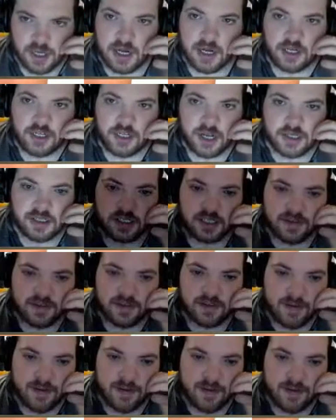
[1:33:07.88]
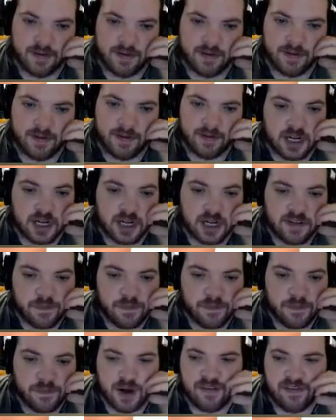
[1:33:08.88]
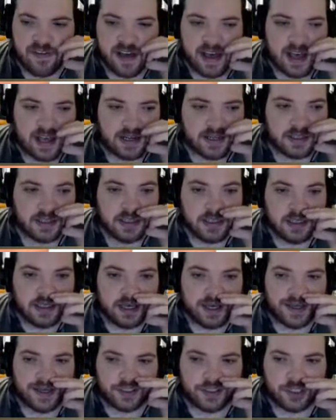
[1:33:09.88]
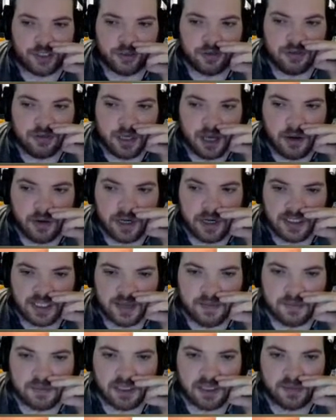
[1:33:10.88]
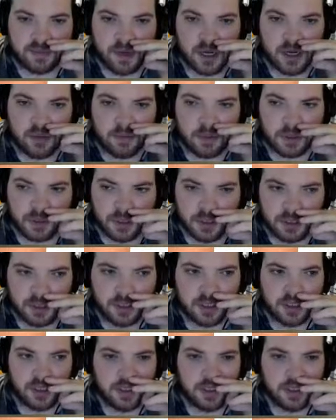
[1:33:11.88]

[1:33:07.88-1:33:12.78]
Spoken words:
chances have Liverpool had? Well, Liverpool have had 2 goal attempts at the moment,